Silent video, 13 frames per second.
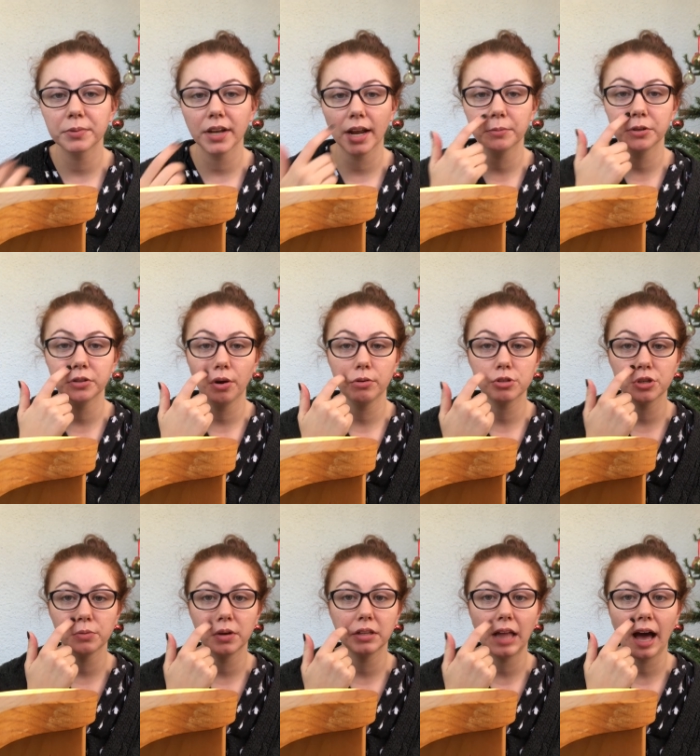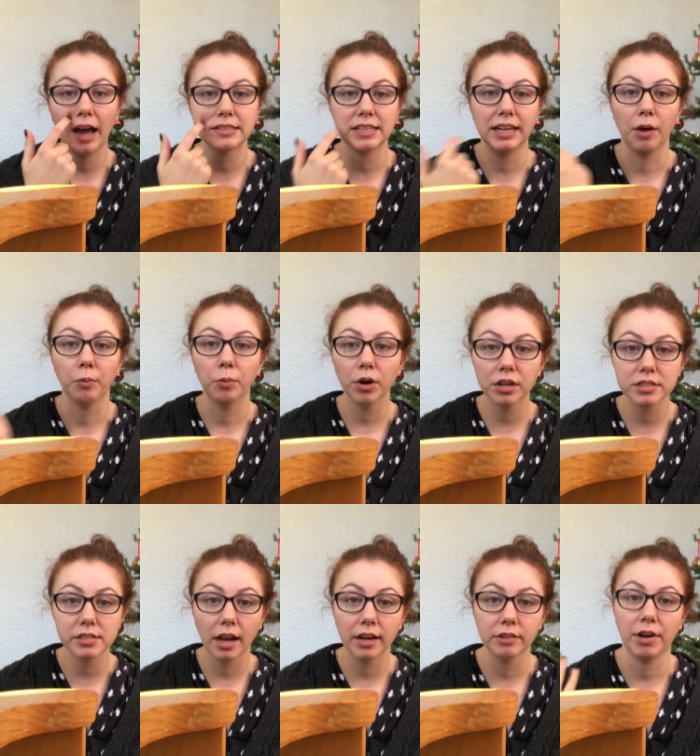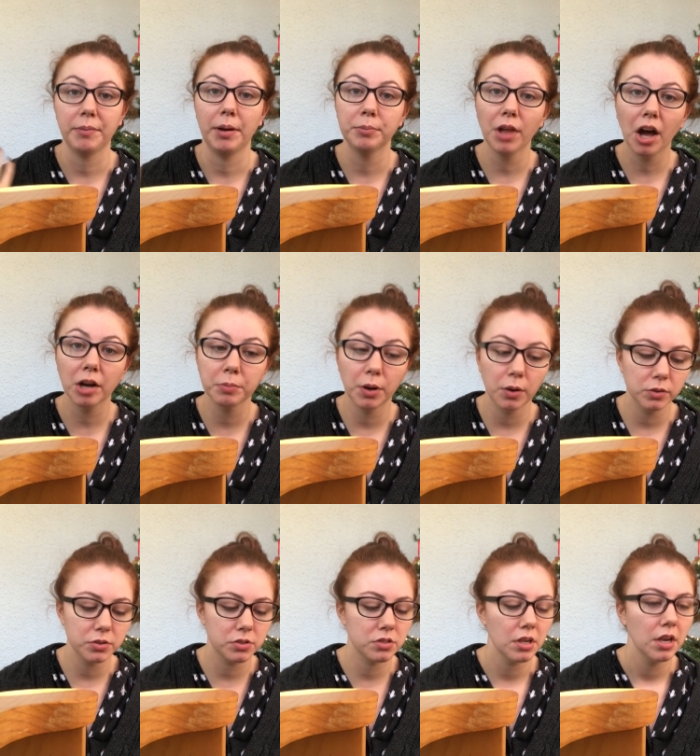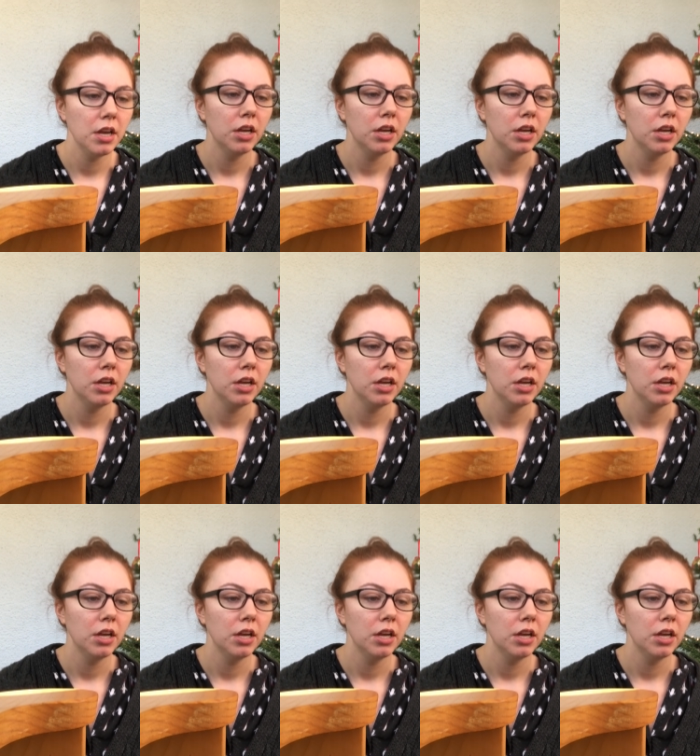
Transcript: that I would go to a lot to get work done and write my blog posts.